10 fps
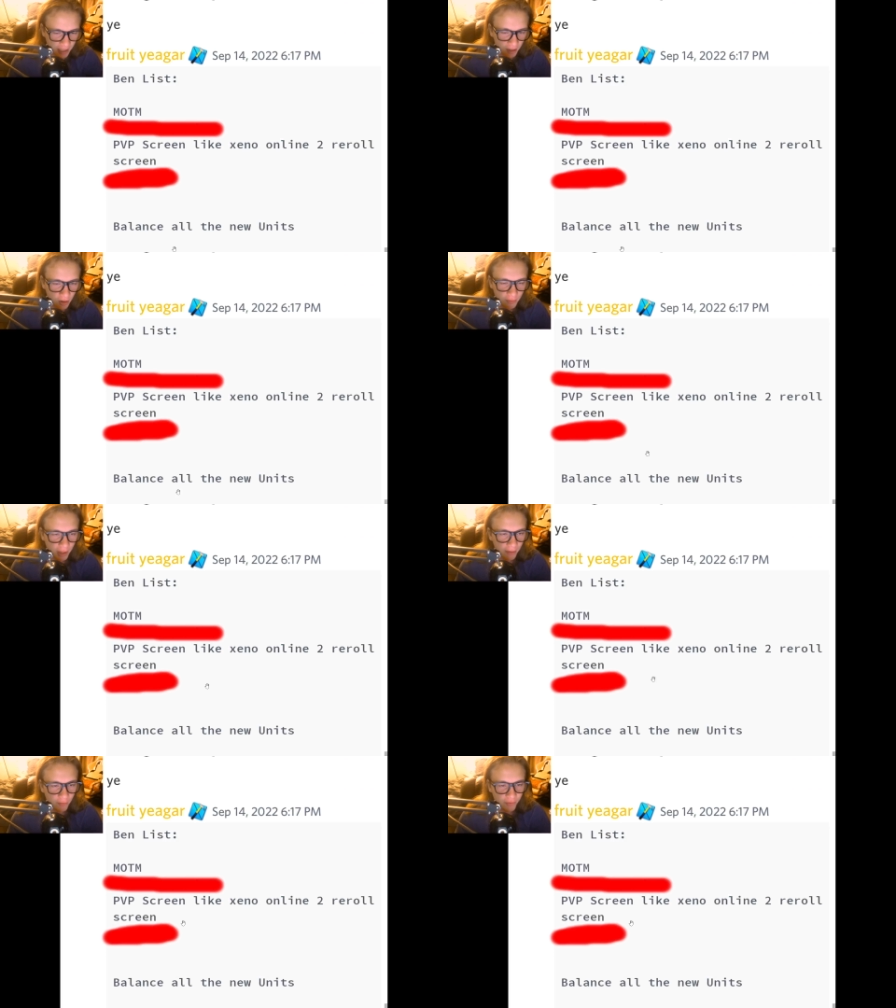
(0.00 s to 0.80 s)
I don't know if they'll
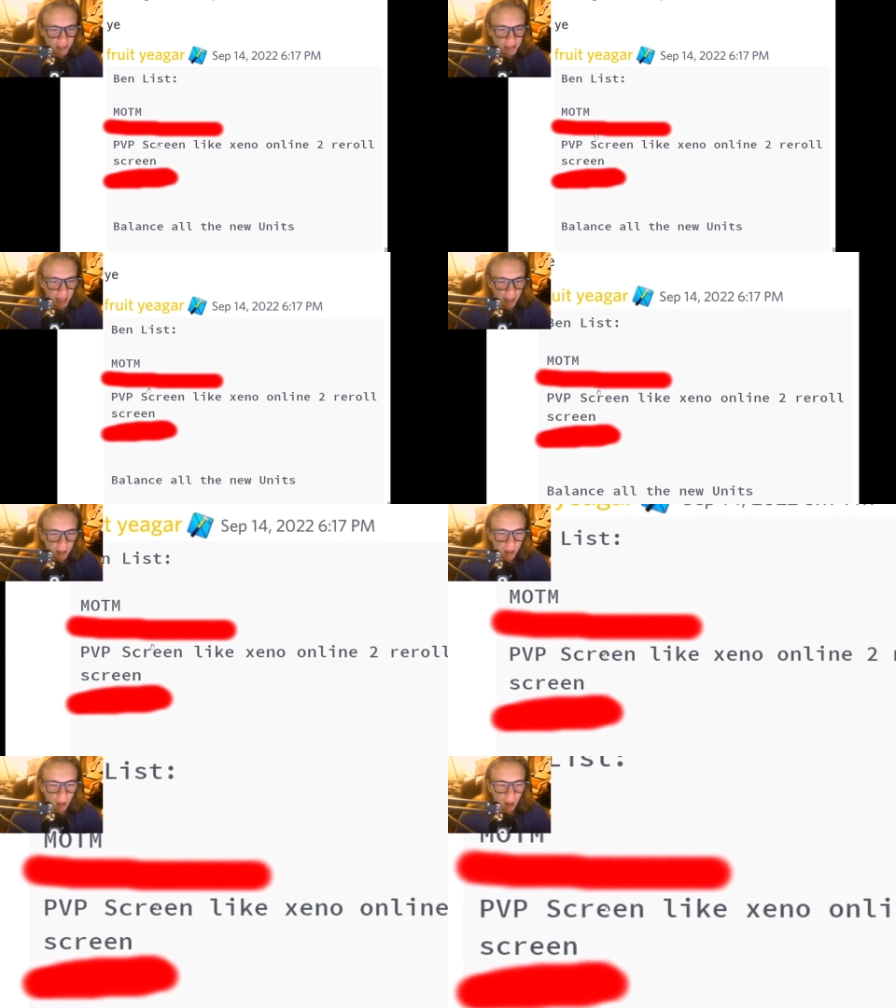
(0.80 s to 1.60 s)
ever fix that.
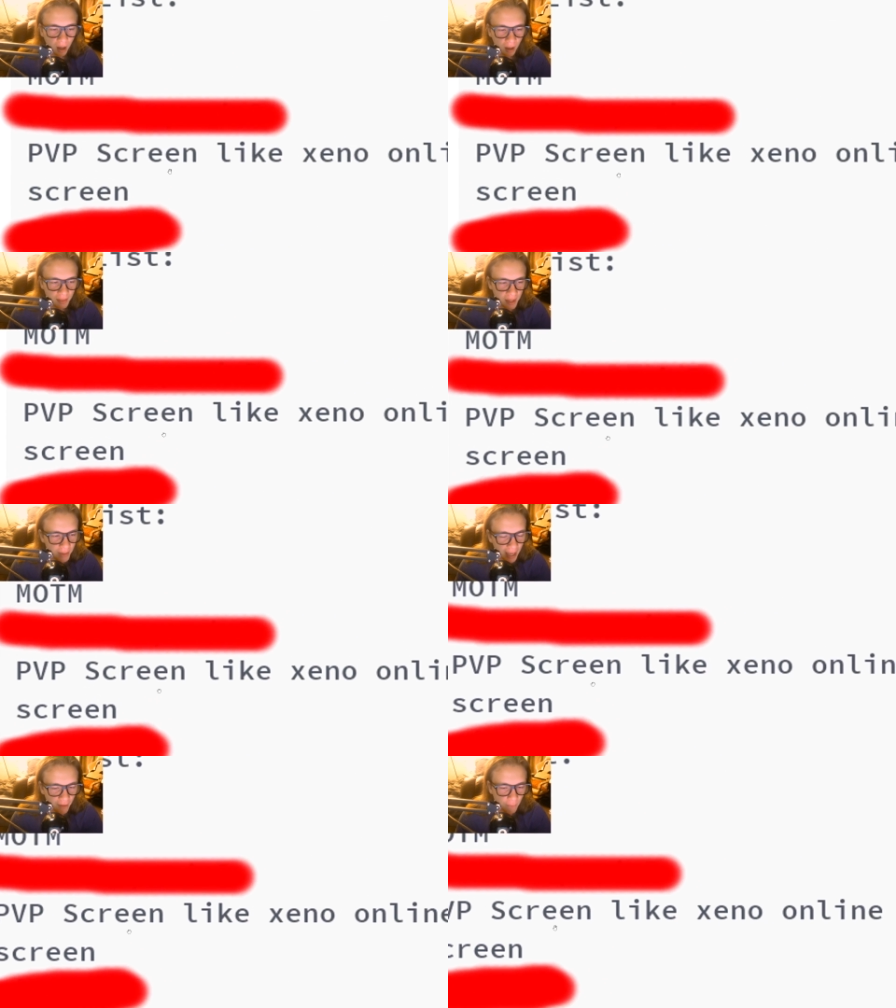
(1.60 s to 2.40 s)
Uh, then
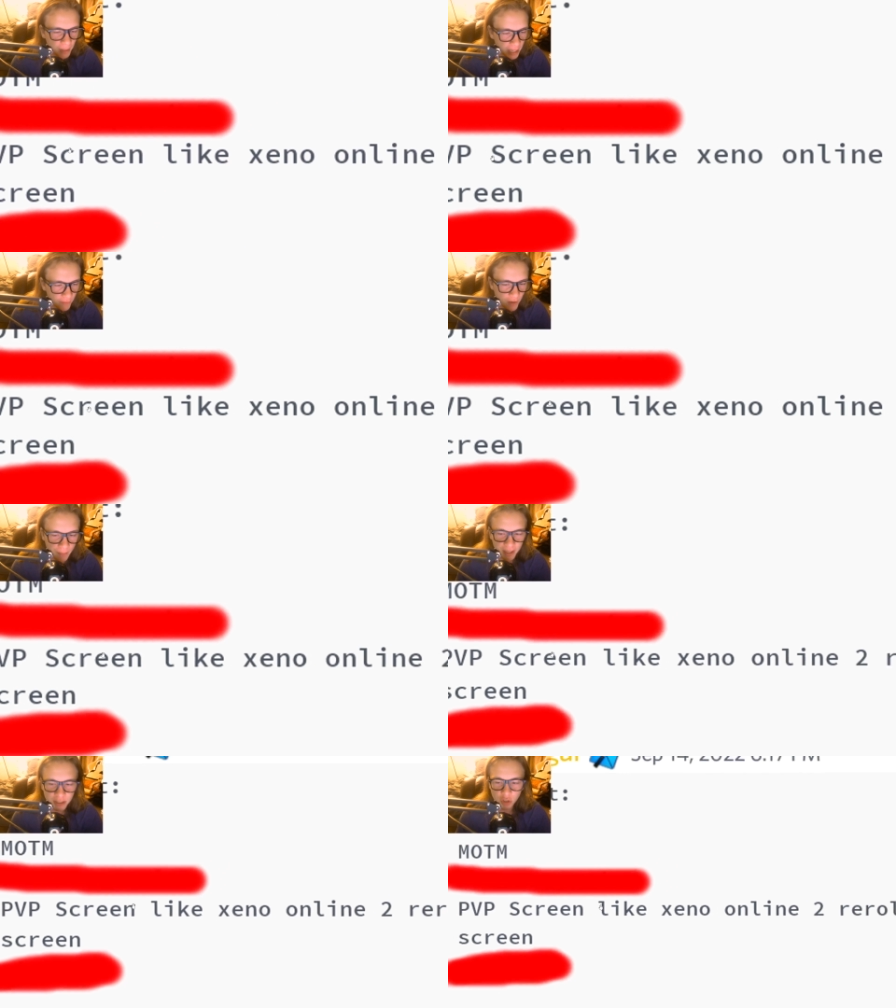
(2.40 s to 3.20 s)
we have
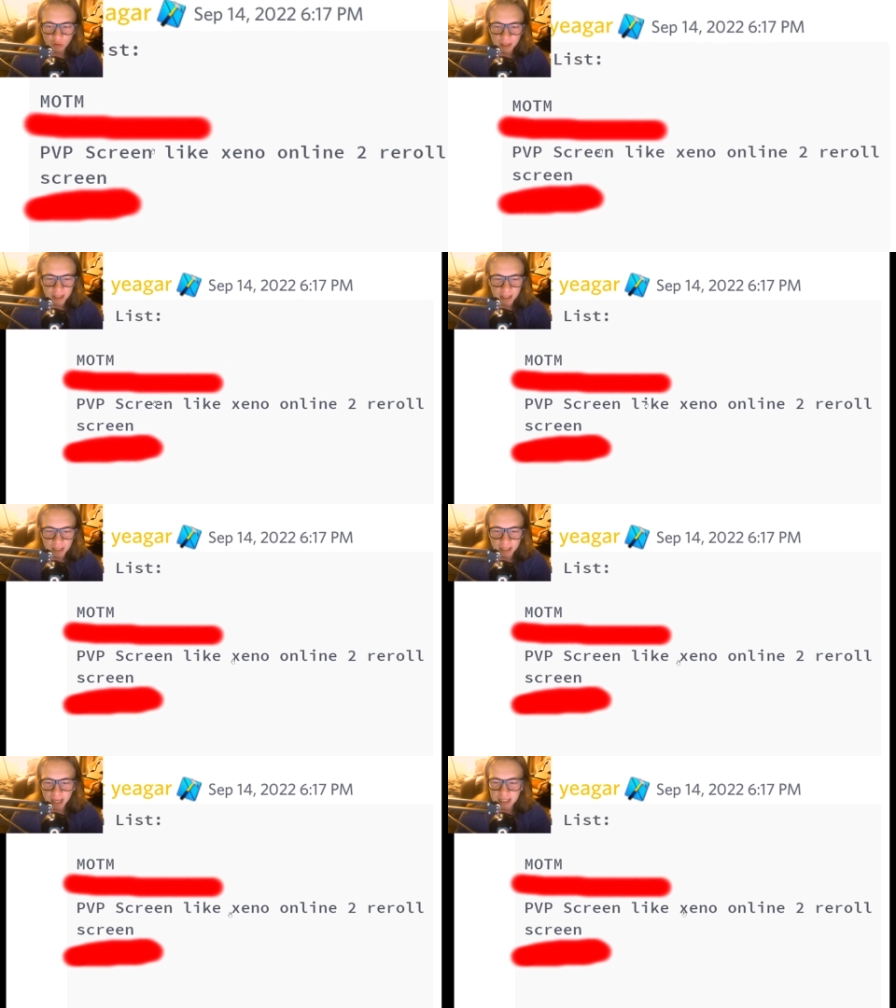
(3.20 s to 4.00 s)
PvP screen
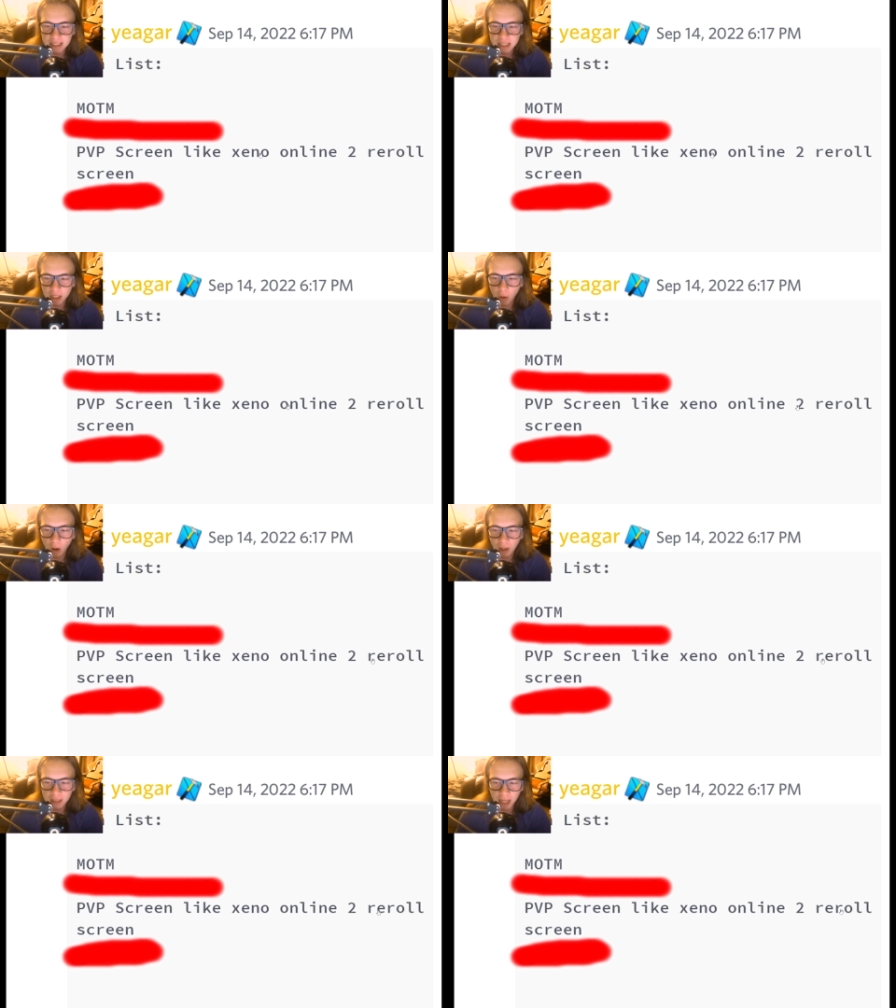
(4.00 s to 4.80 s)
like Xeno
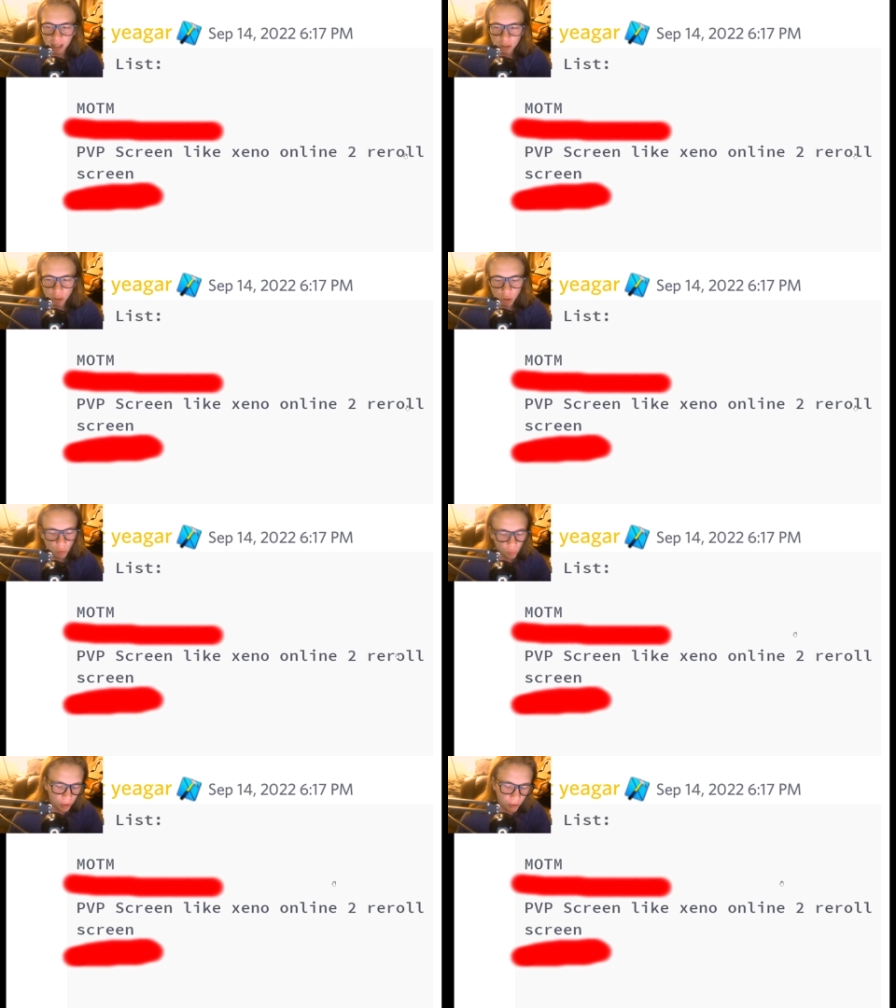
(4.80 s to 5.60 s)
Online
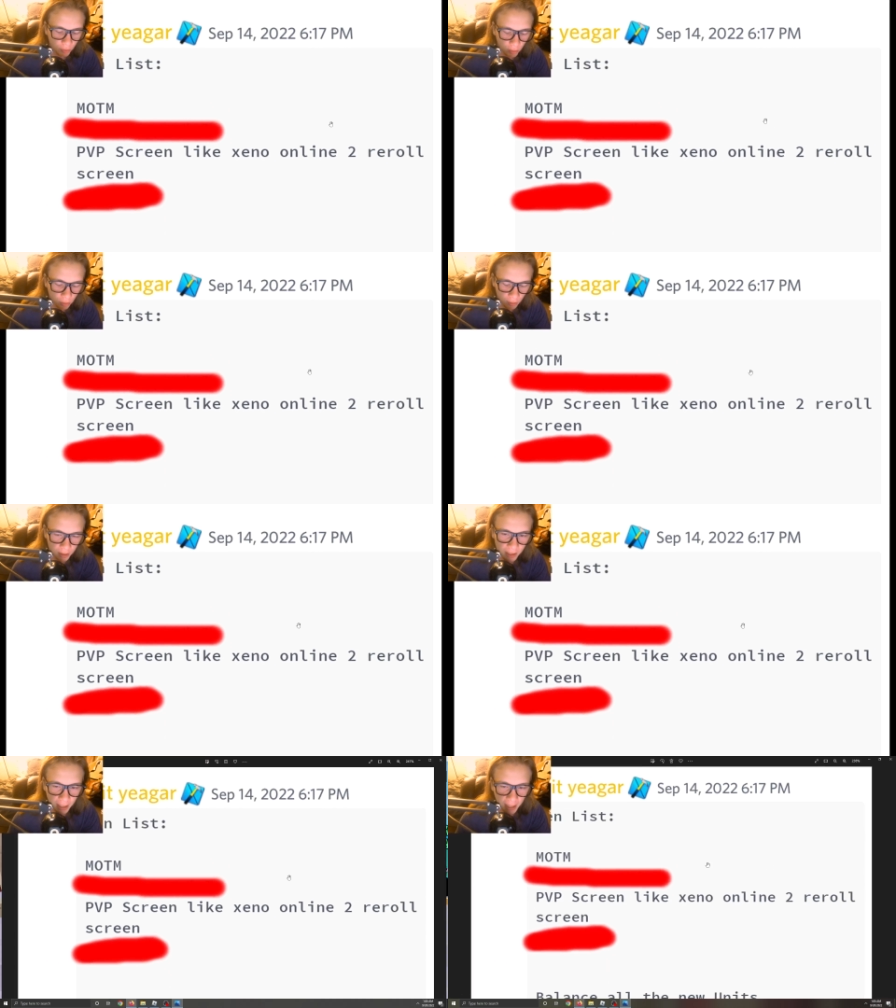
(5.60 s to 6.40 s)
2 reroll.
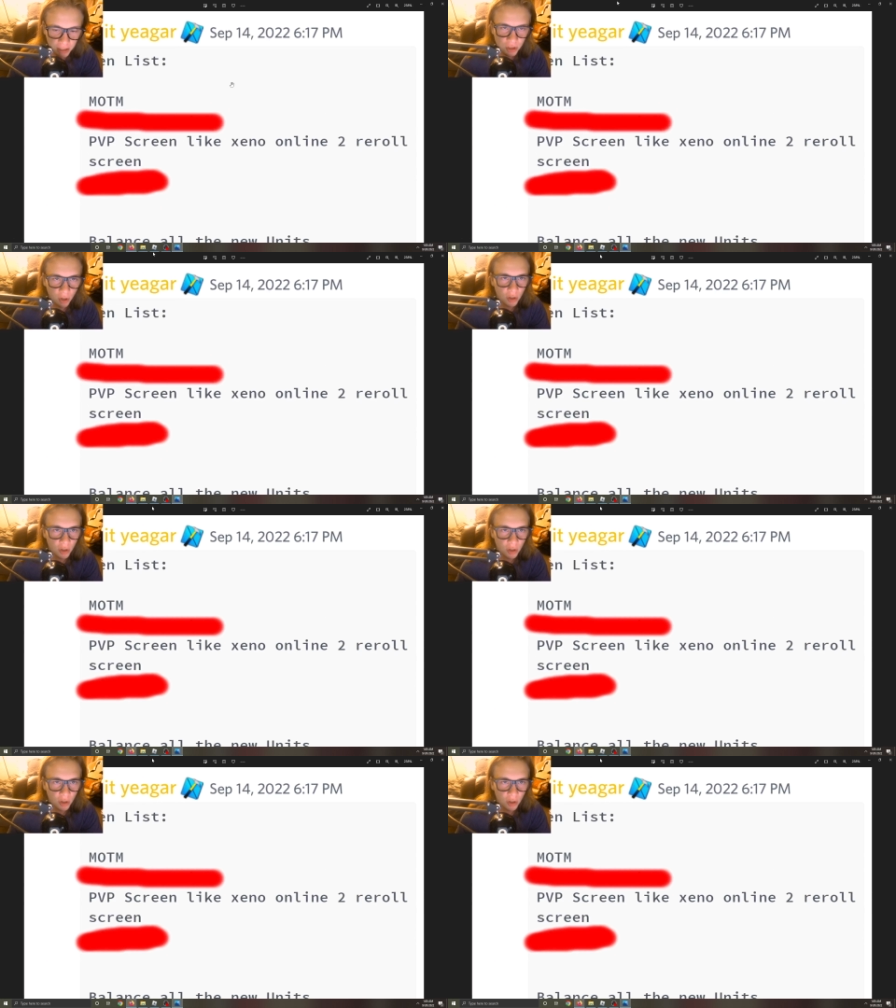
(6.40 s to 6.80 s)
I don't